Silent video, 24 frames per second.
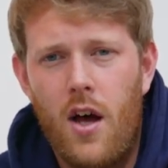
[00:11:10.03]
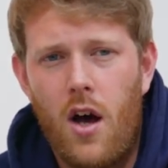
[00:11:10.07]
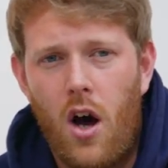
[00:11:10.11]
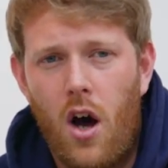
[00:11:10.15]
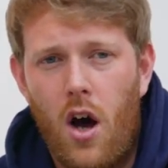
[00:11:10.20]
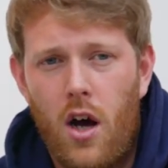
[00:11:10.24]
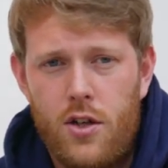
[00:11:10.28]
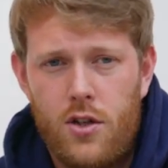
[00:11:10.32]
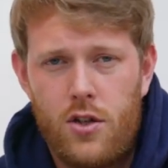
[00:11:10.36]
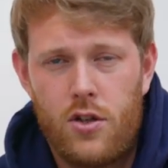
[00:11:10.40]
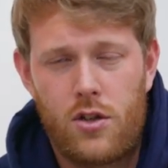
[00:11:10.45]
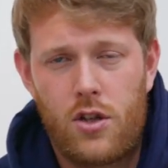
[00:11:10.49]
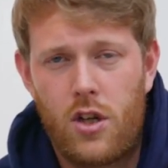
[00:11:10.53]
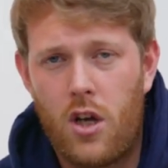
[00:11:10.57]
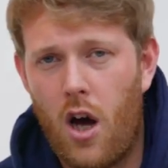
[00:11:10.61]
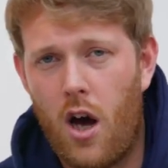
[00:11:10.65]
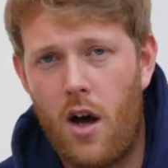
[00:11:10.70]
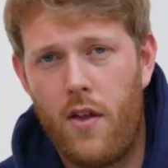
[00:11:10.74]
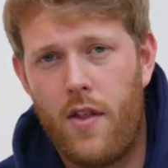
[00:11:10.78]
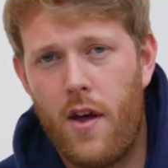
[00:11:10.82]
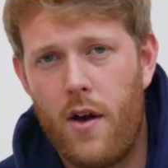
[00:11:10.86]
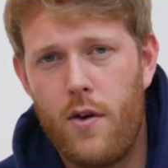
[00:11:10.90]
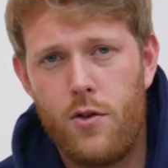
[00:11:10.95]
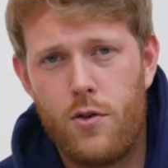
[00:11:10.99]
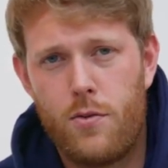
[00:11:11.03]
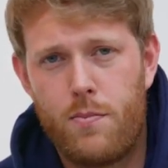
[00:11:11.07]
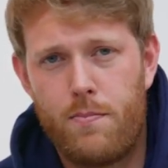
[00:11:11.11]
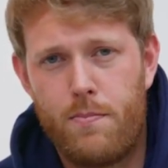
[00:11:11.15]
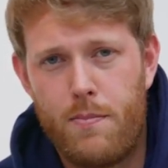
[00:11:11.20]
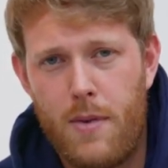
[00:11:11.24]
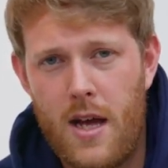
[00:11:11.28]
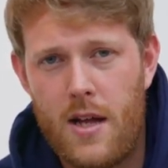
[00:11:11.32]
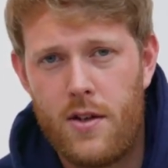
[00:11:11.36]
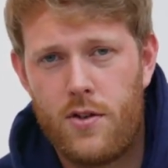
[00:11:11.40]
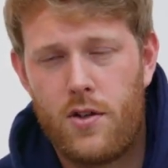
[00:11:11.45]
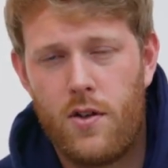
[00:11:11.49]
I just cut those
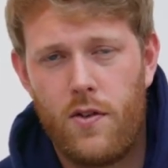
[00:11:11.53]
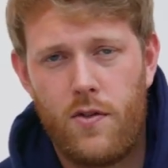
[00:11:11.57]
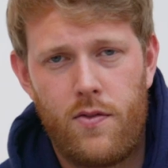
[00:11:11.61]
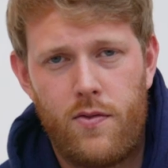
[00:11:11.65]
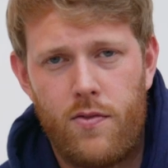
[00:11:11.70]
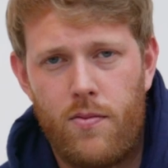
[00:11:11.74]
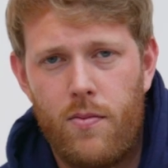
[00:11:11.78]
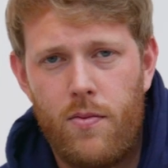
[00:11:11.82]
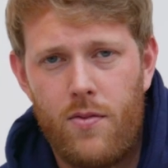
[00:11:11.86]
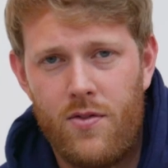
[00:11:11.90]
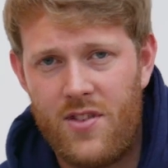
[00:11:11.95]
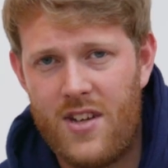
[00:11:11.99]
bits of